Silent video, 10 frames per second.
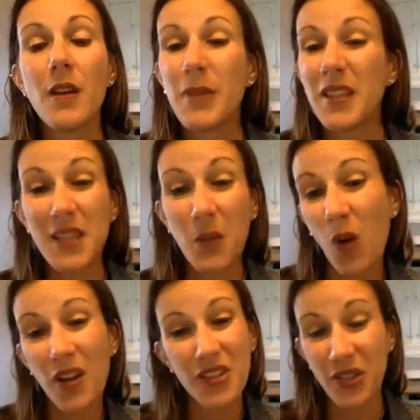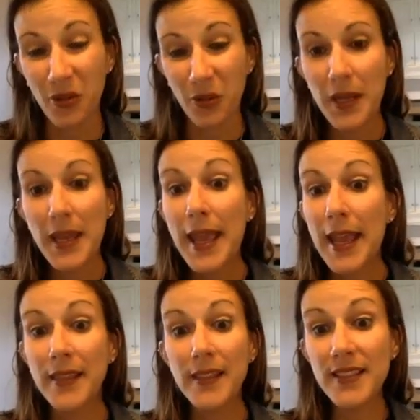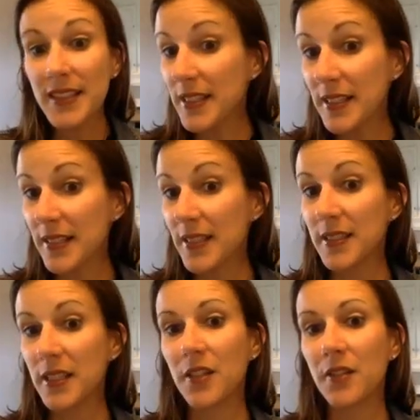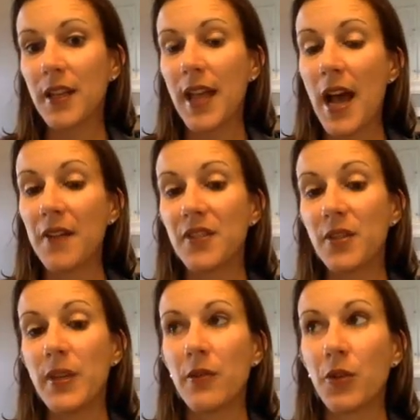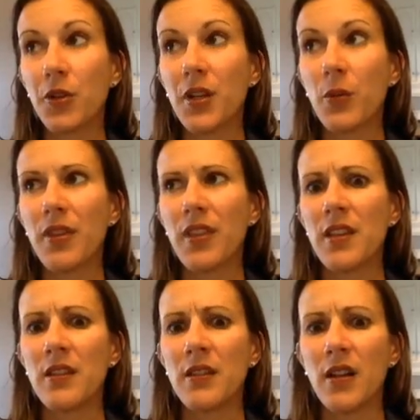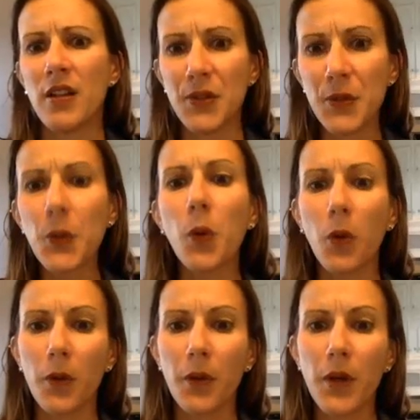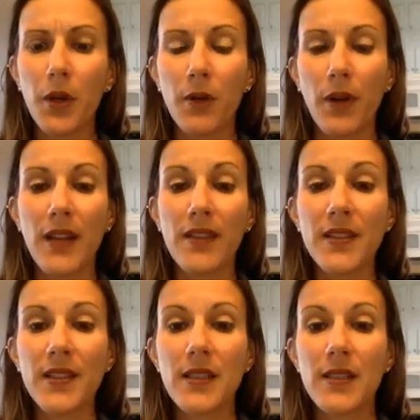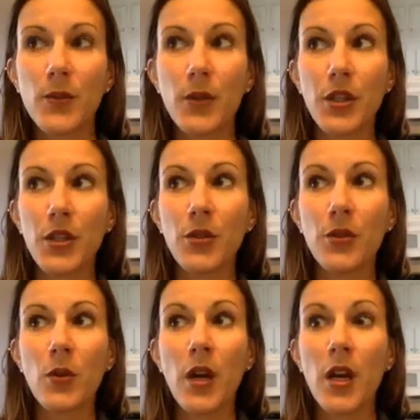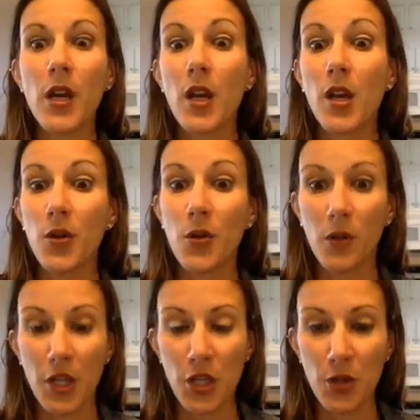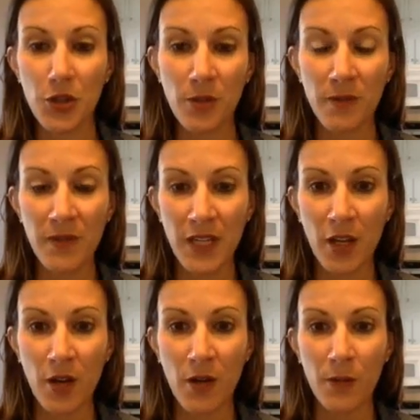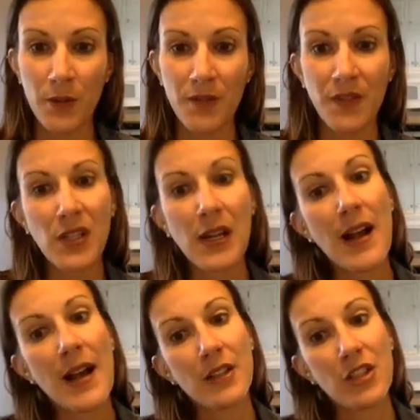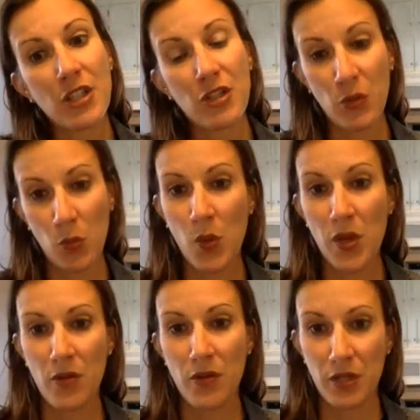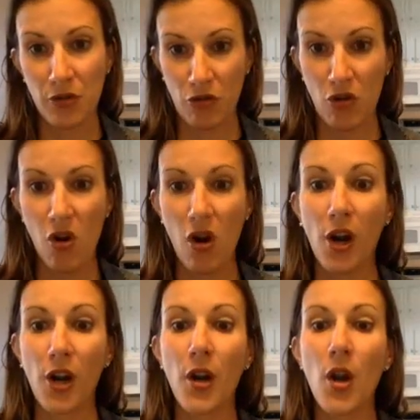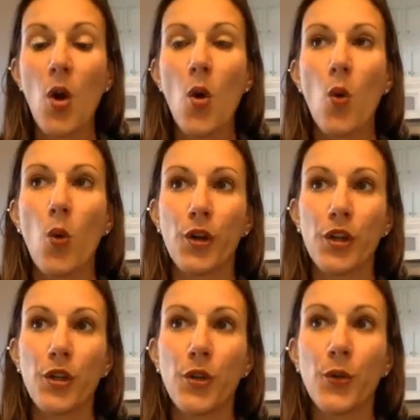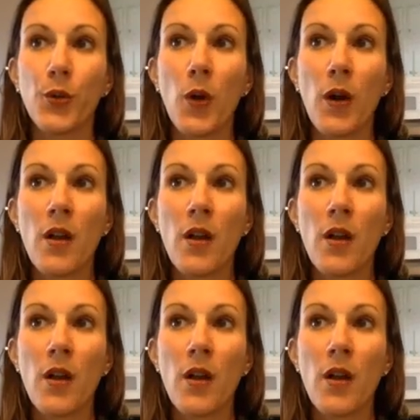they want to. And this doesn't necessarily have to be learning within a school, right? This is when you Google a YouTube video to figure out how to change the oil in your car, or you